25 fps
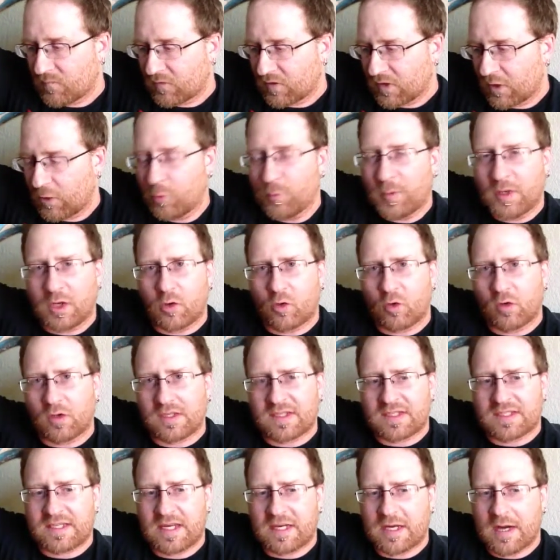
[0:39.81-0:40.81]
It would be cool to
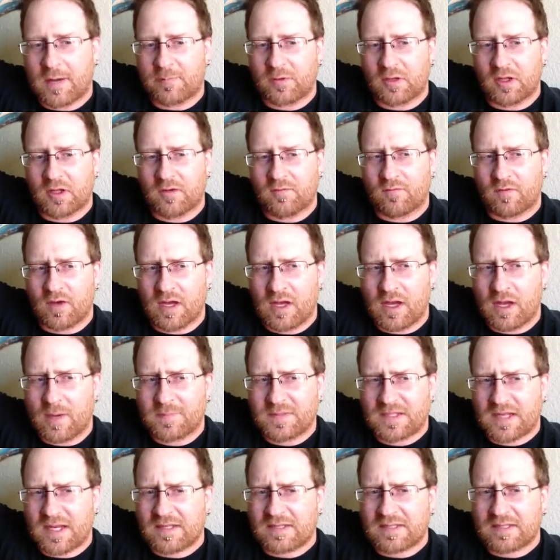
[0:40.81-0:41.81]
see a couple of
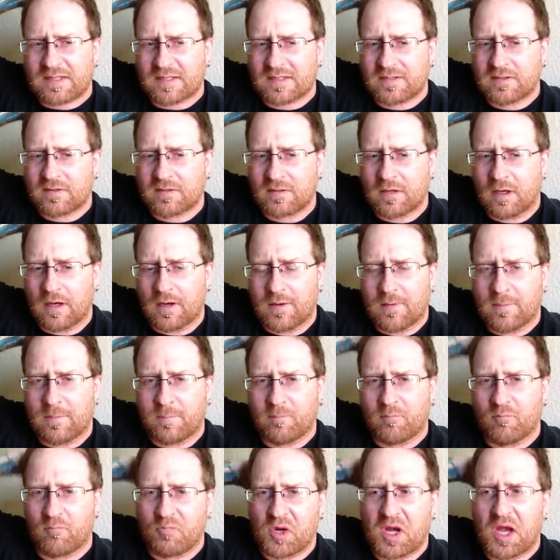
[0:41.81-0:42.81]
upsets,
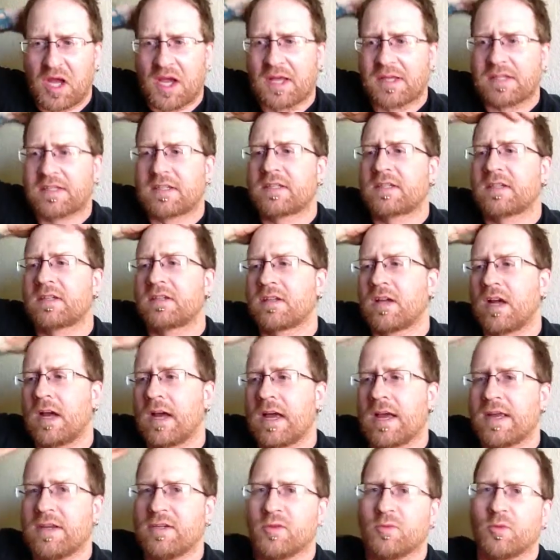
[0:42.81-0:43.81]
but
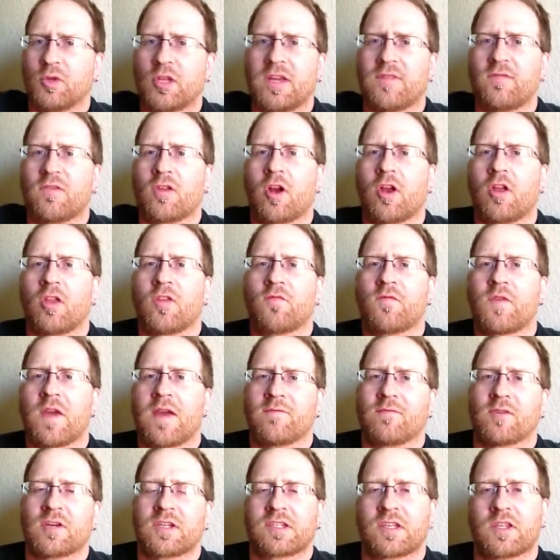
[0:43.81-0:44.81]
I do believe that all the
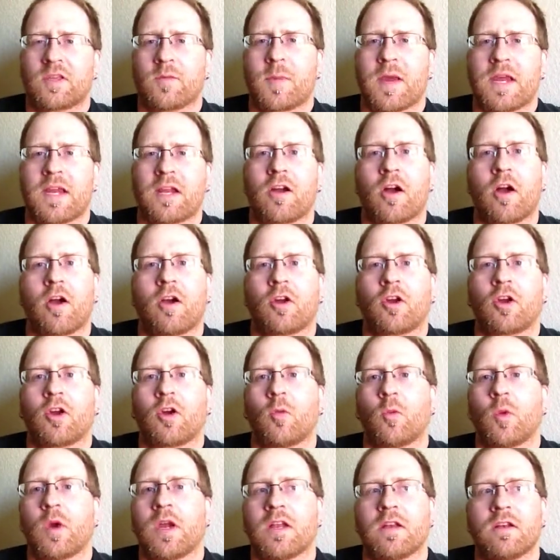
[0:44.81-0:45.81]
favorites on the main card are going
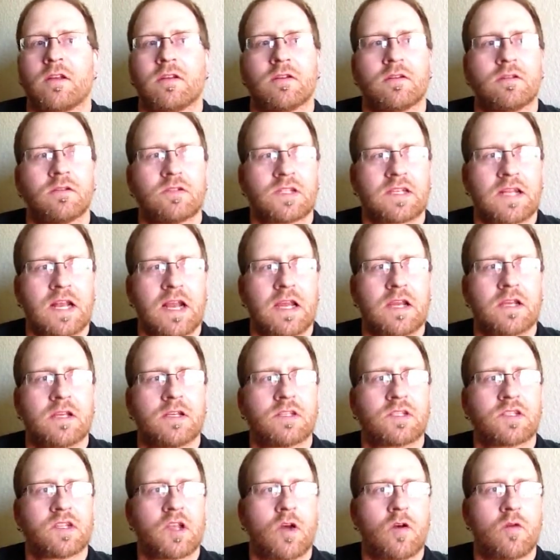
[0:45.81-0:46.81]
to win tonight.
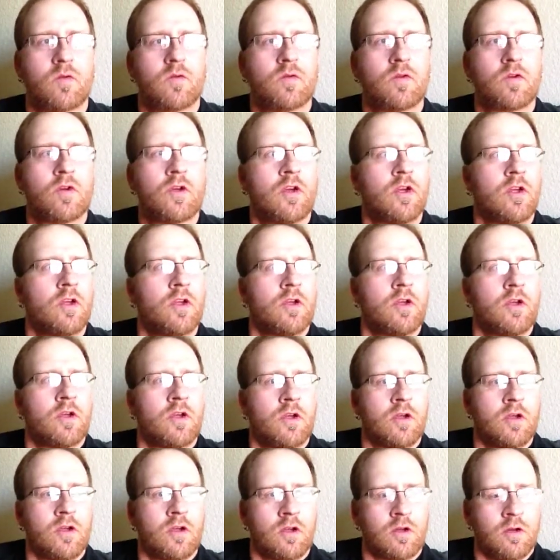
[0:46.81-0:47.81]
So,
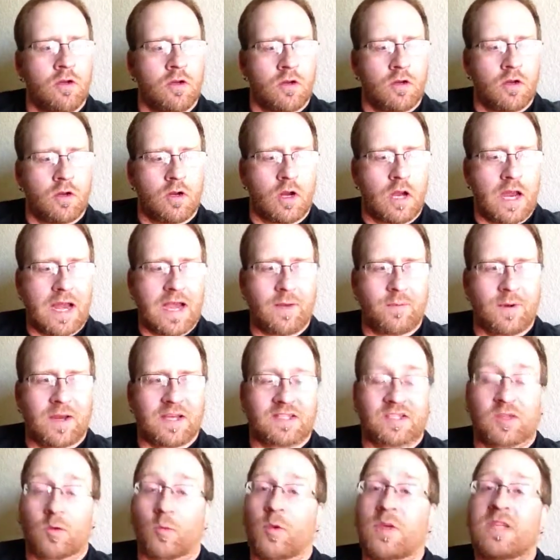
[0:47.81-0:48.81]

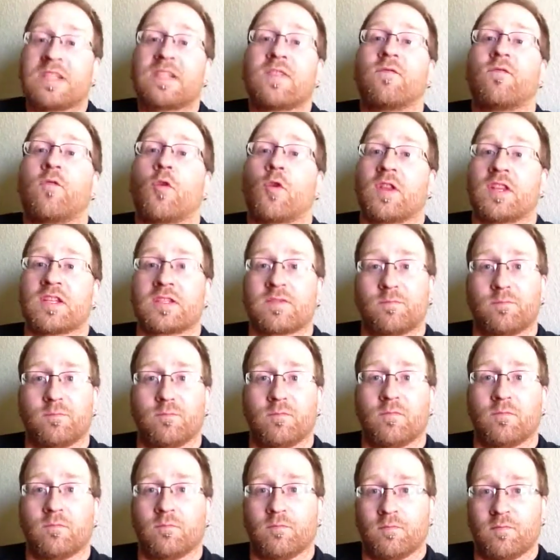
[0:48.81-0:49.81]
anyways, the reason for this
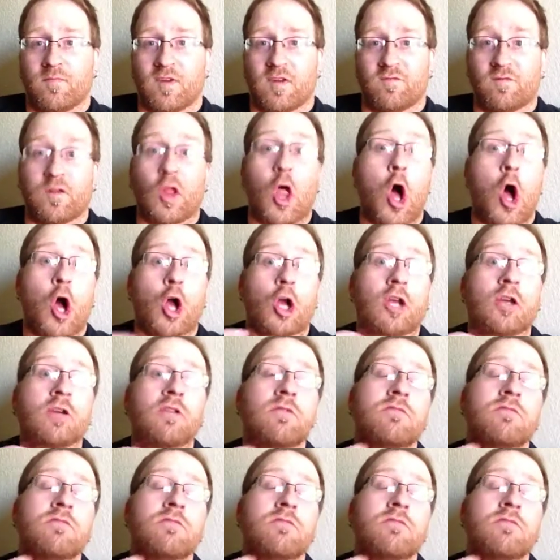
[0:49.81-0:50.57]
vlog.